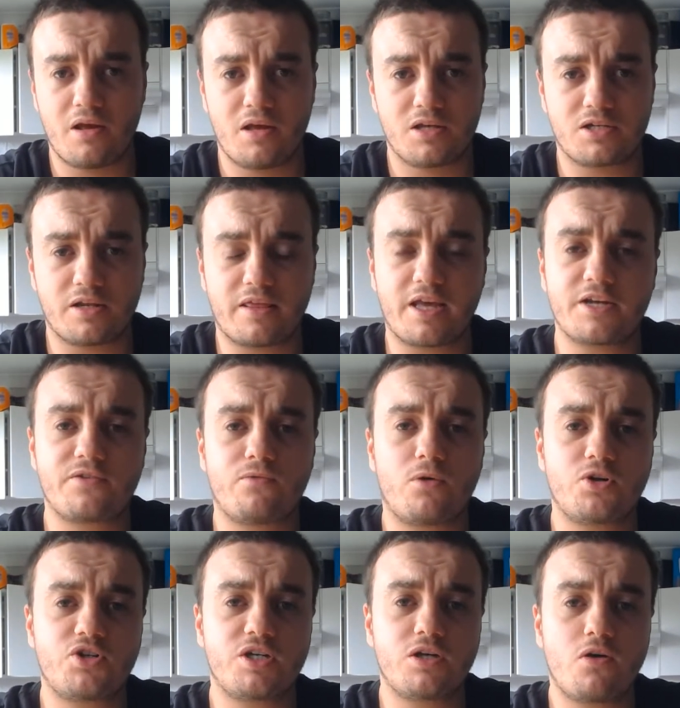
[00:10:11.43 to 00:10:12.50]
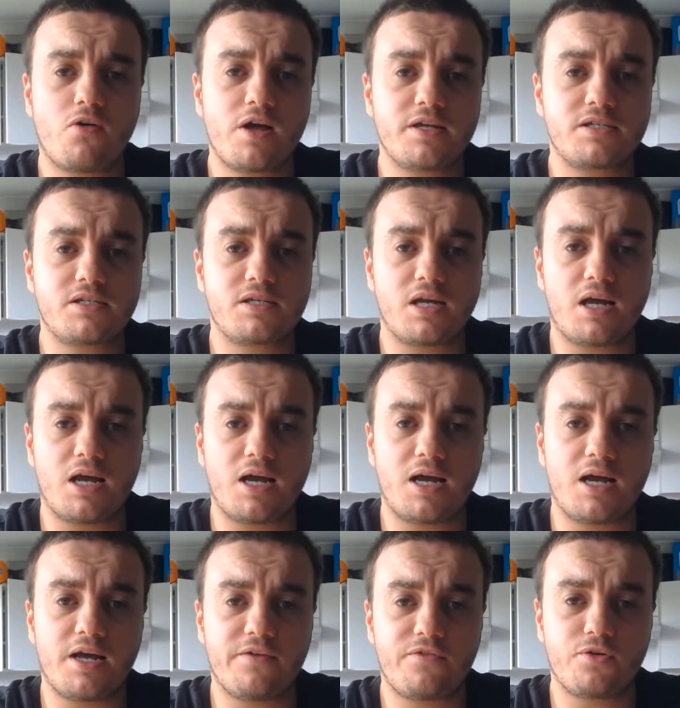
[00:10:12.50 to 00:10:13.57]
So thanks for watching, guys.
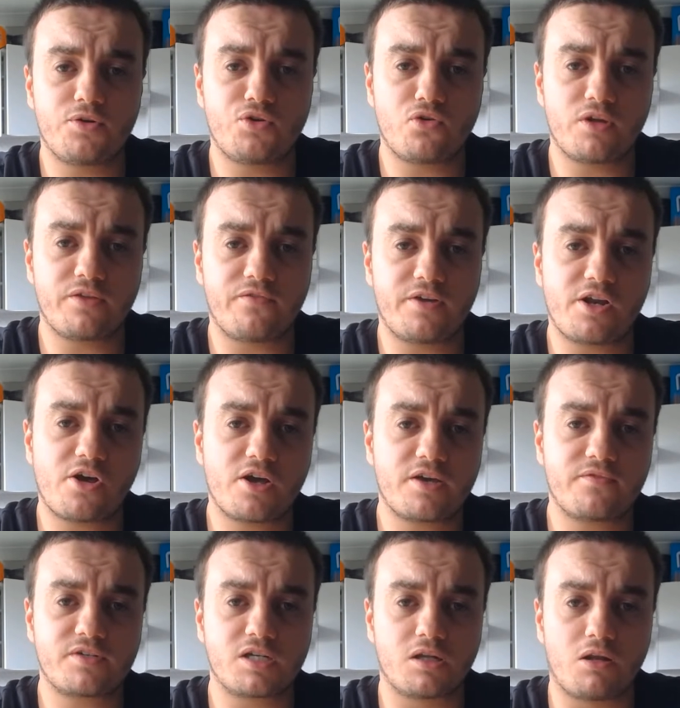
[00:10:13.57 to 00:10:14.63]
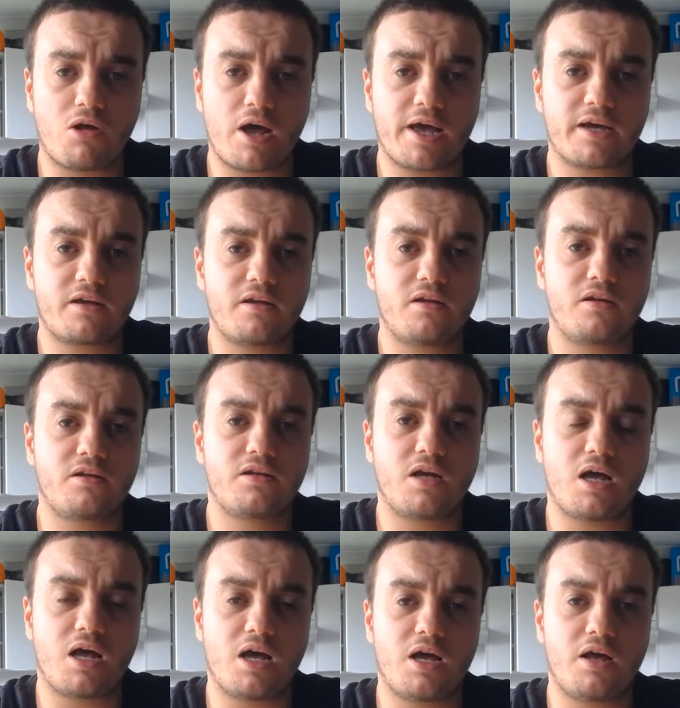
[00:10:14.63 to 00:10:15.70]
If you enjoyed the video, give us a like.
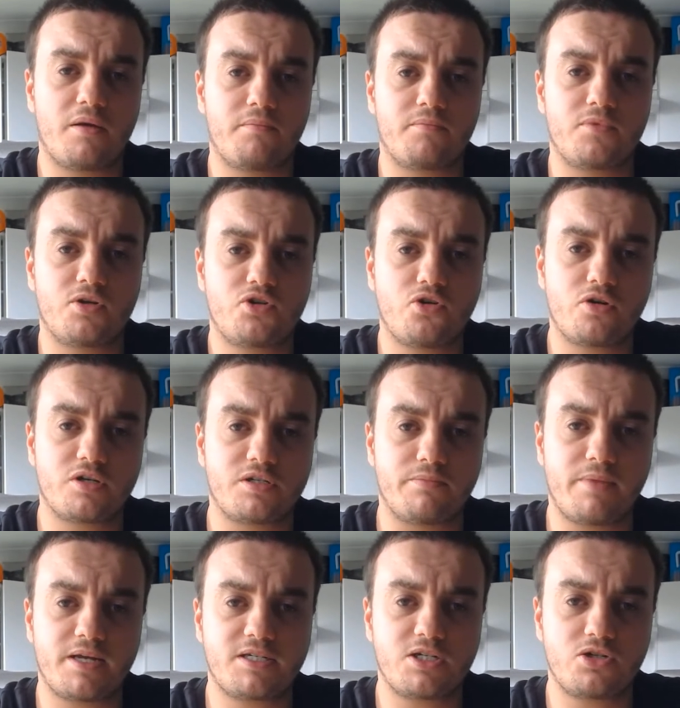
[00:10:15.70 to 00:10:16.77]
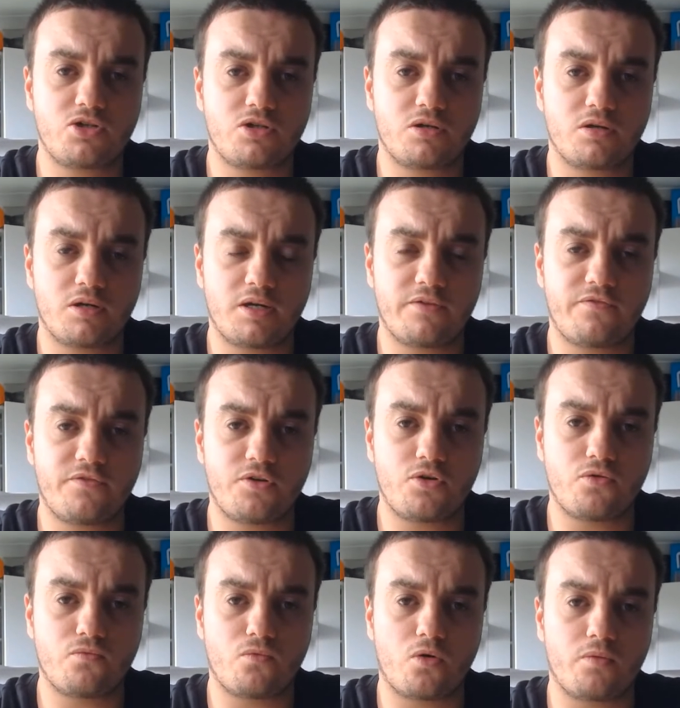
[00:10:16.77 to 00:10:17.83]
Shoot us a message if
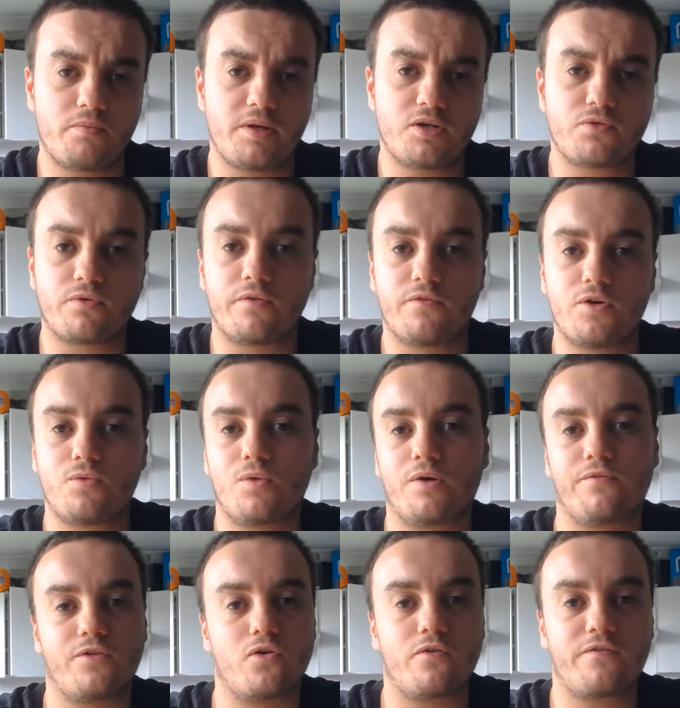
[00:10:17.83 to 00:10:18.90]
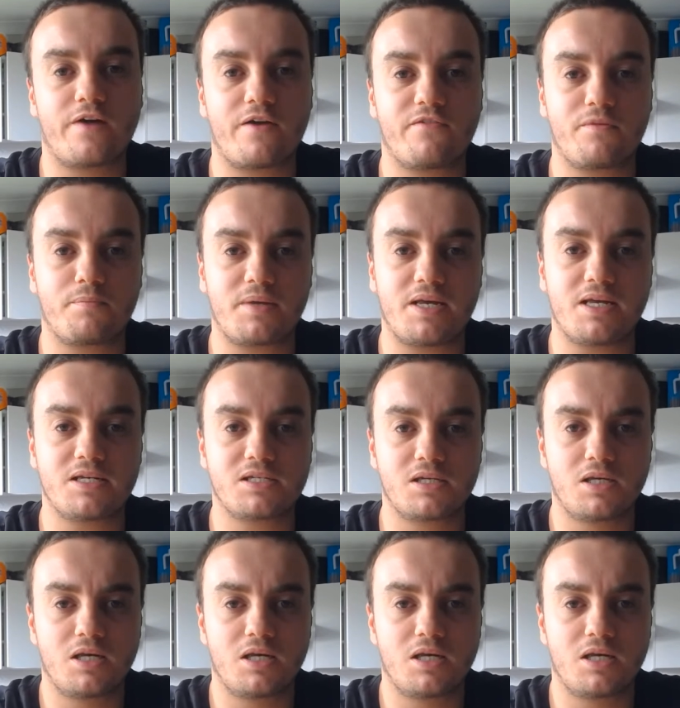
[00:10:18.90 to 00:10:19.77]
you want me to review one of your favourite beers.